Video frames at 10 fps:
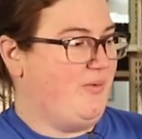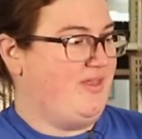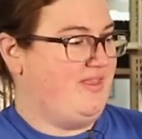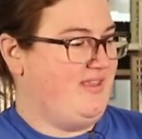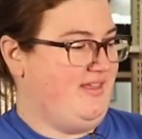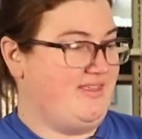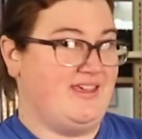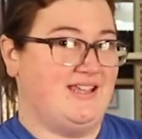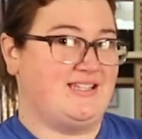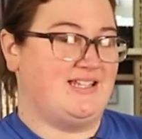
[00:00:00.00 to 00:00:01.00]
with
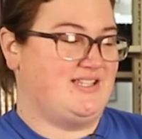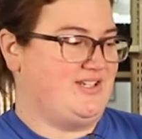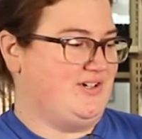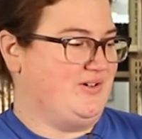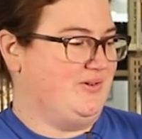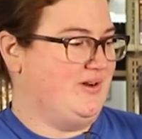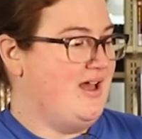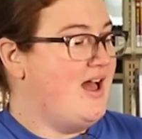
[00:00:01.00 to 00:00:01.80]
nothing to do,